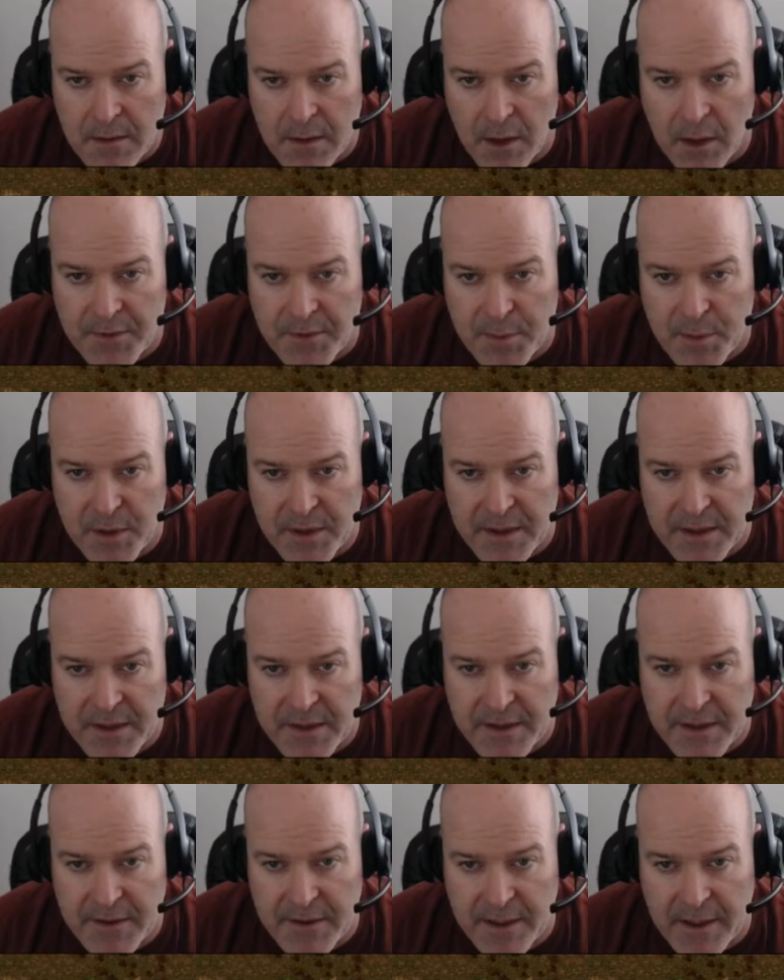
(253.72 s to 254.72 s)
Oh, they're putting it
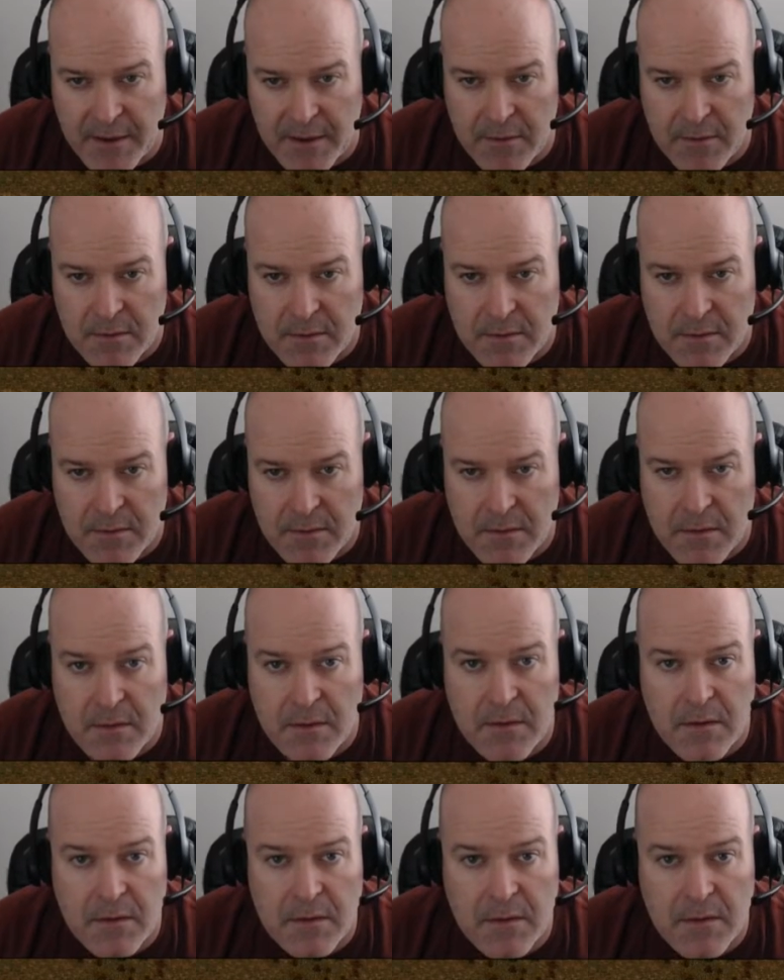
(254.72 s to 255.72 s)
in there now.
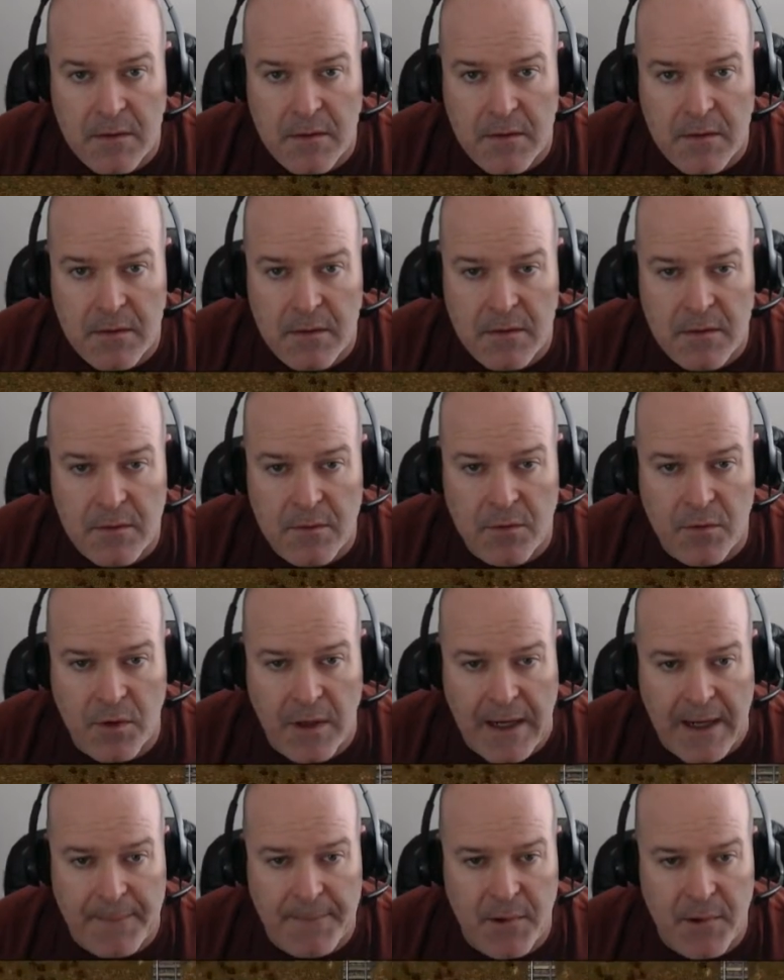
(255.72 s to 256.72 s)

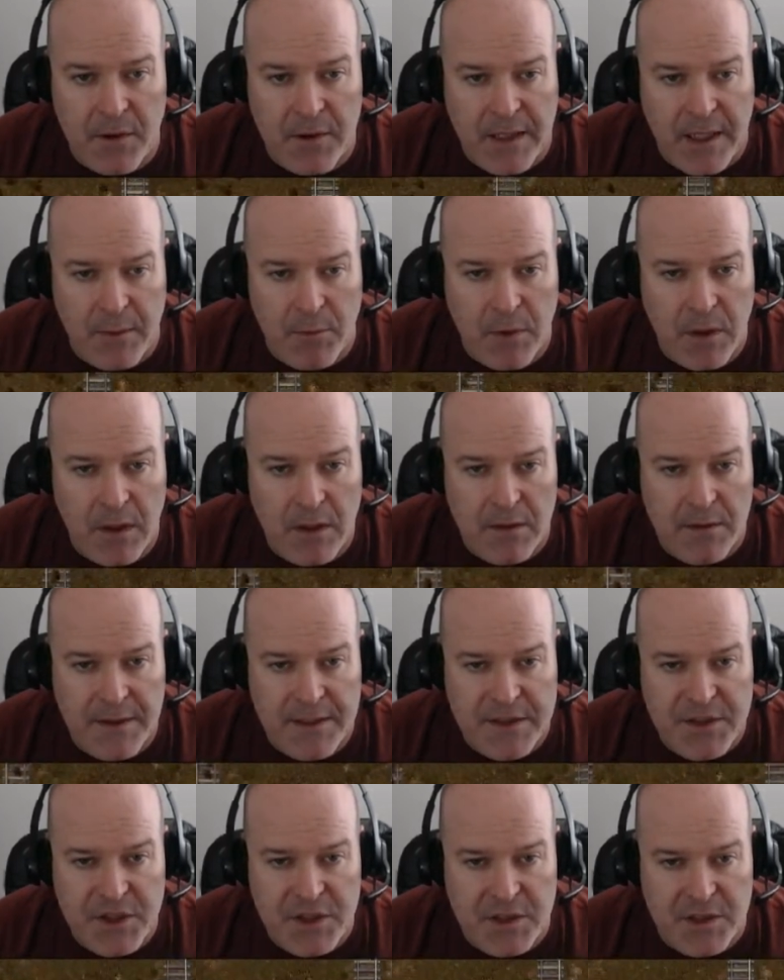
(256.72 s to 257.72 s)
Crap. Okay, well,
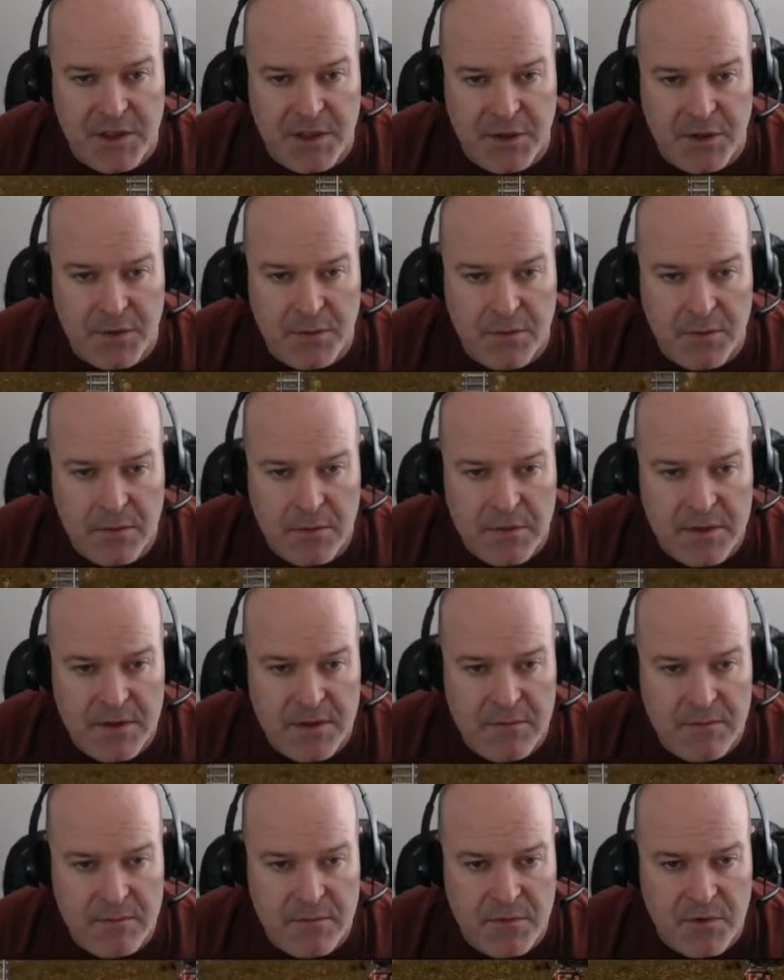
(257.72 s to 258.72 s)
that should do.
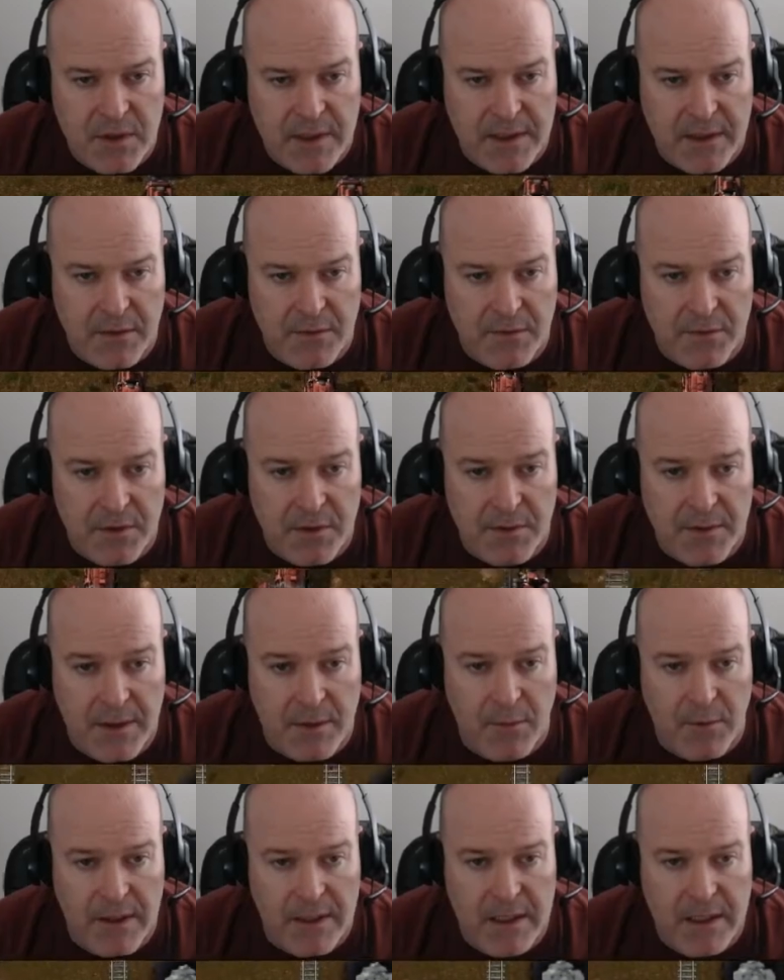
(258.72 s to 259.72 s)
Let's try to go through here
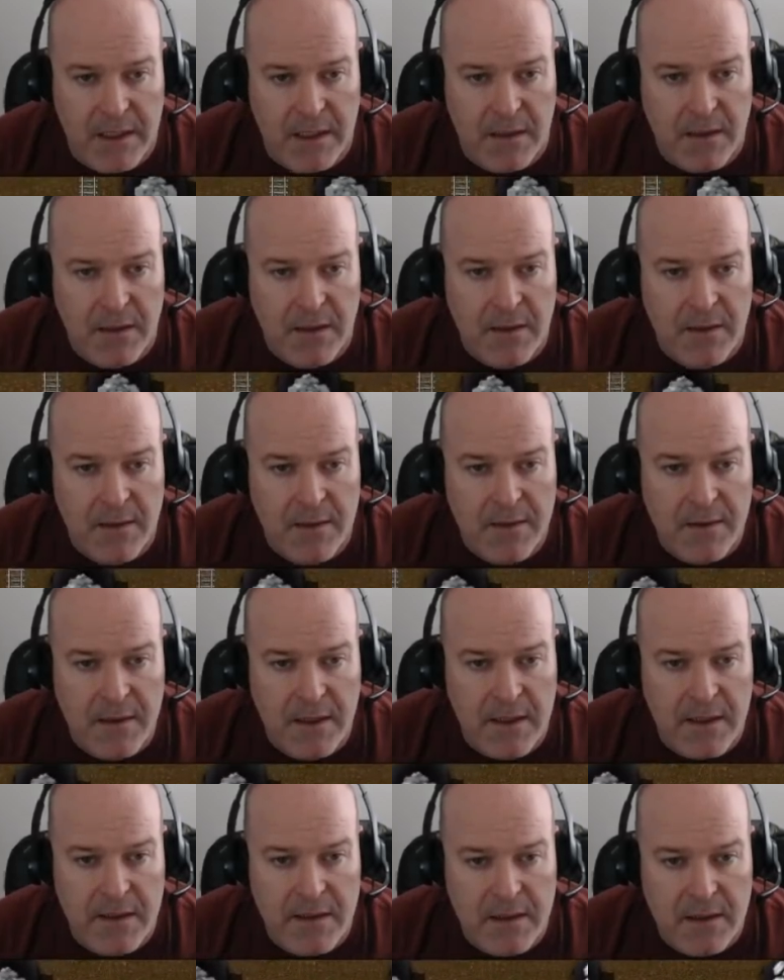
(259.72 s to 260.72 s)
without wrecking
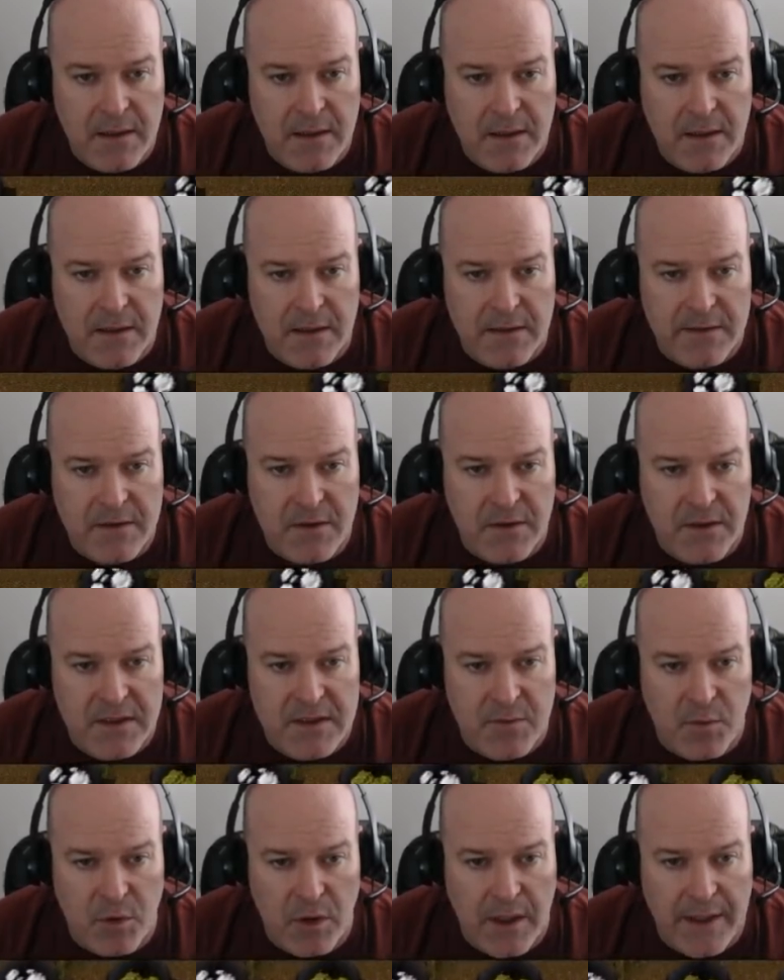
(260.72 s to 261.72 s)
anything. And let's go get
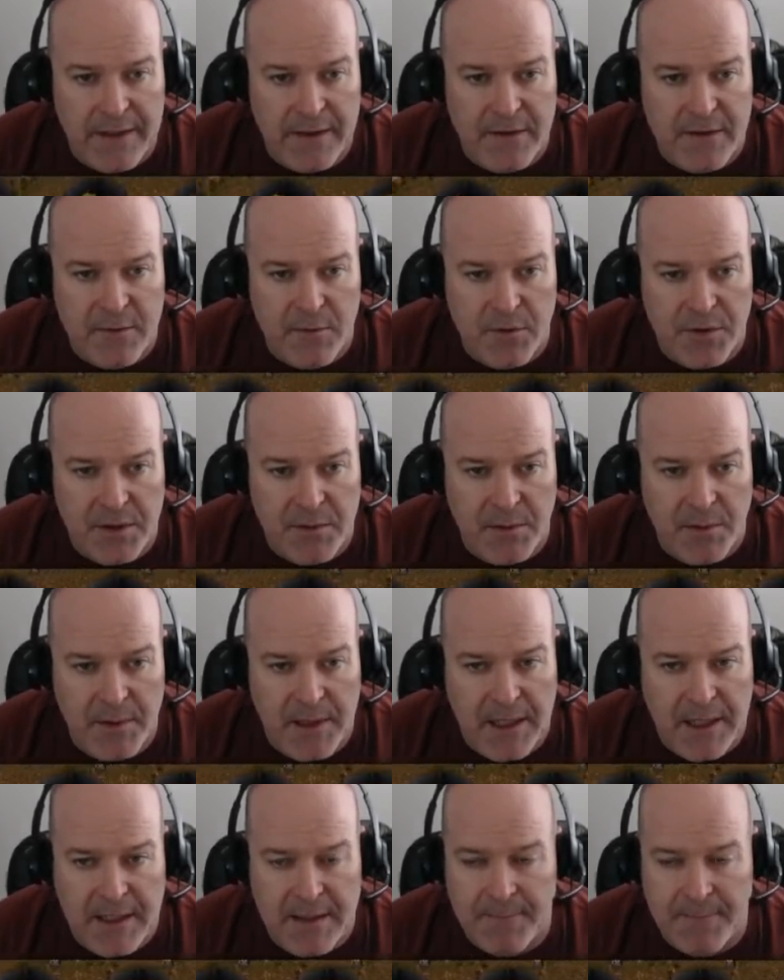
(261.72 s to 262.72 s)
some more iron, then we'll double
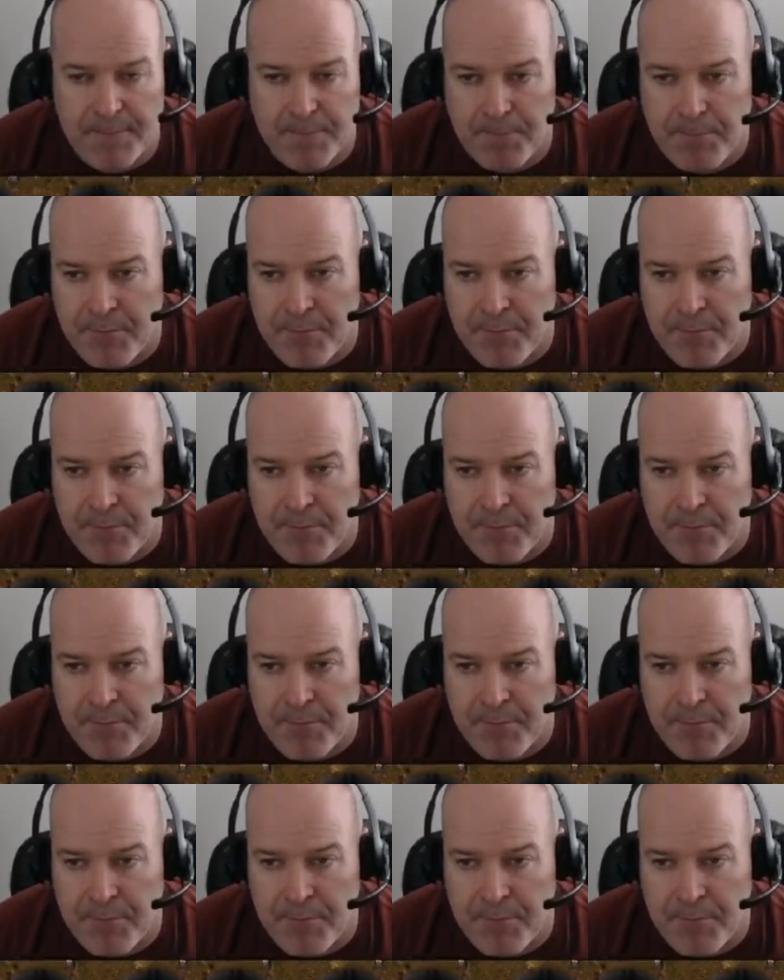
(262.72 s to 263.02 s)
back.